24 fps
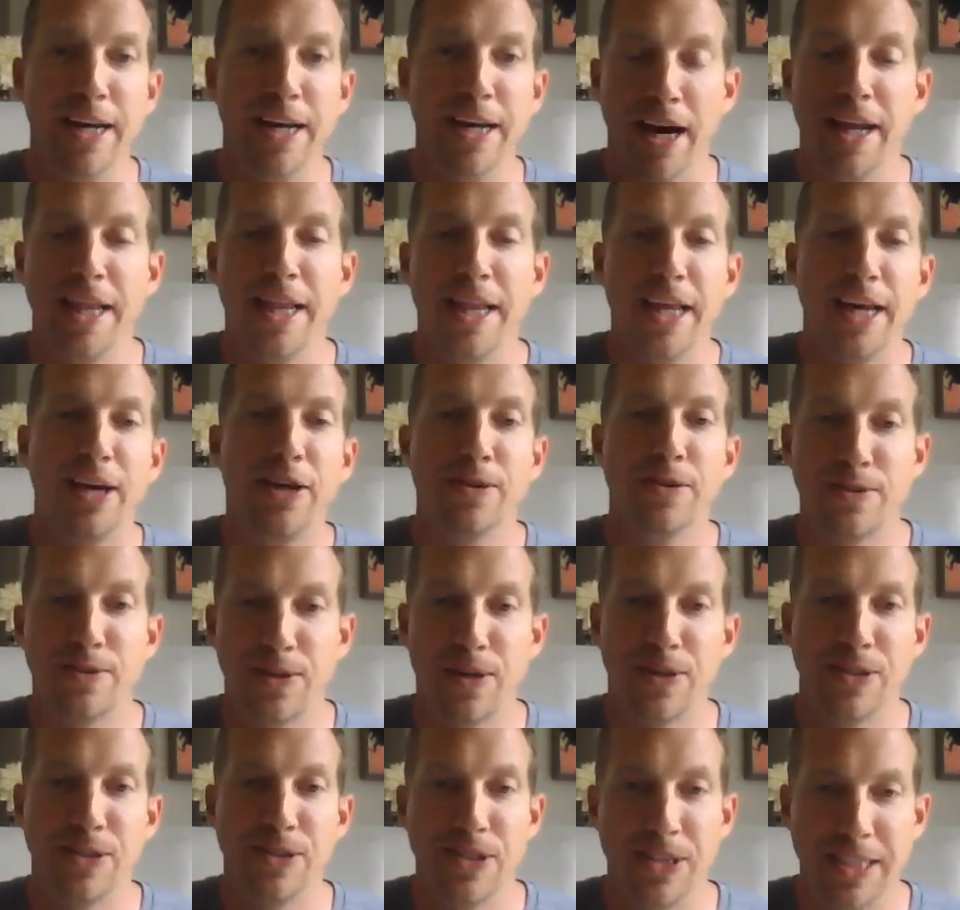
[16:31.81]
I think you'll
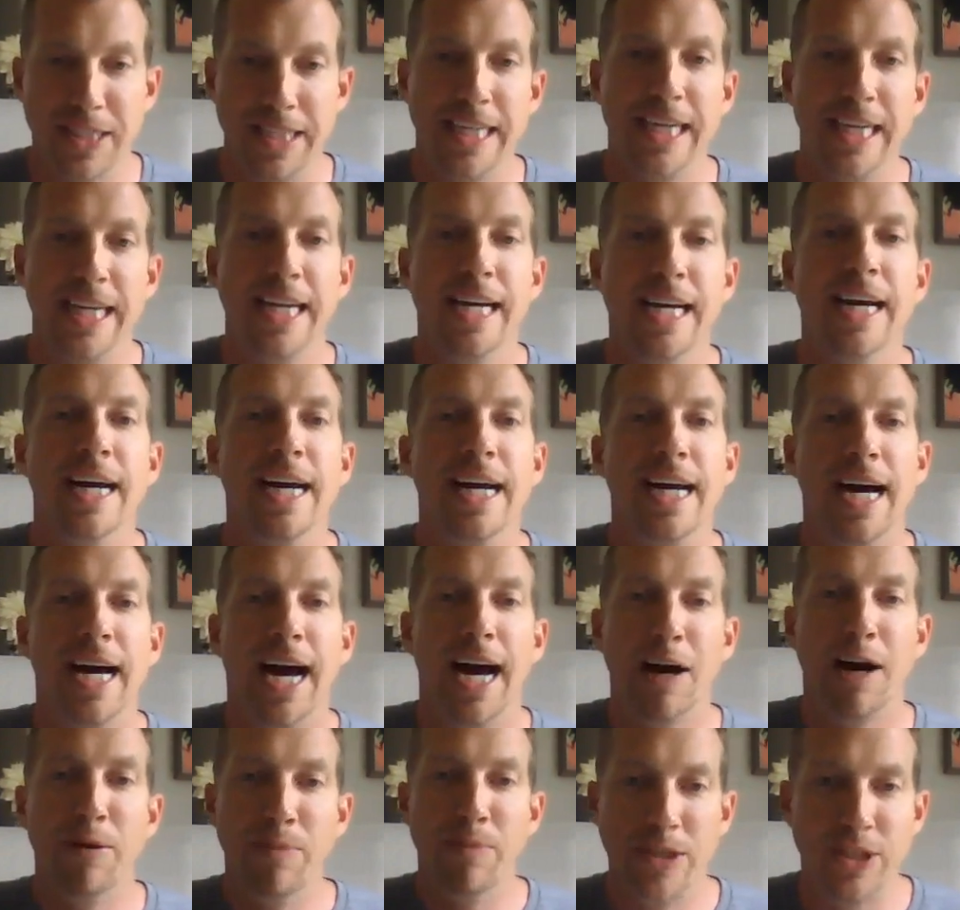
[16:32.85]
start to see
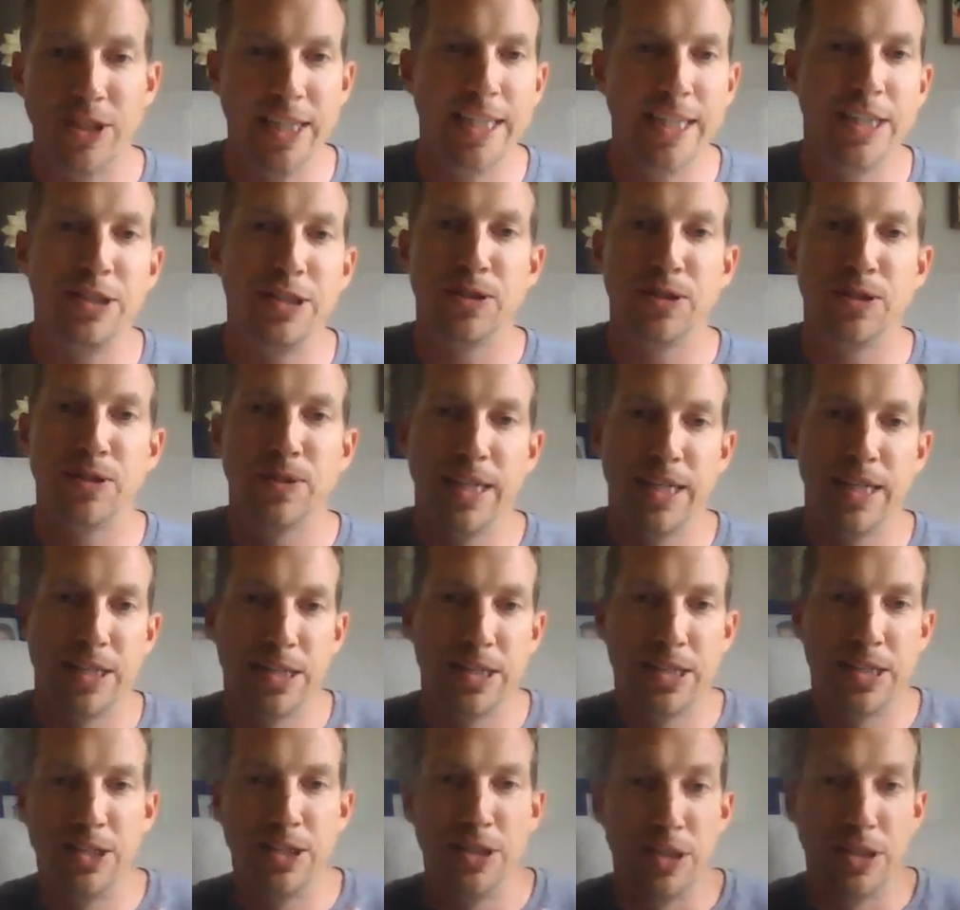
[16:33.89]
how much easier it
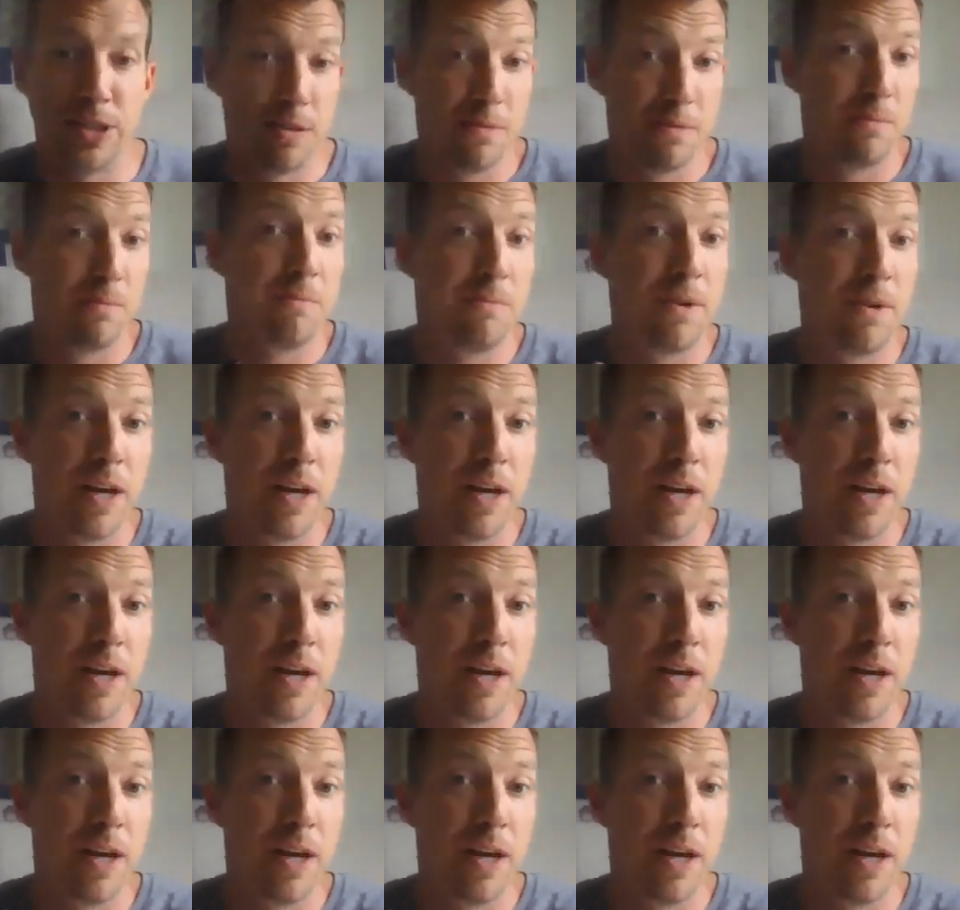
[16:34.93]
is to just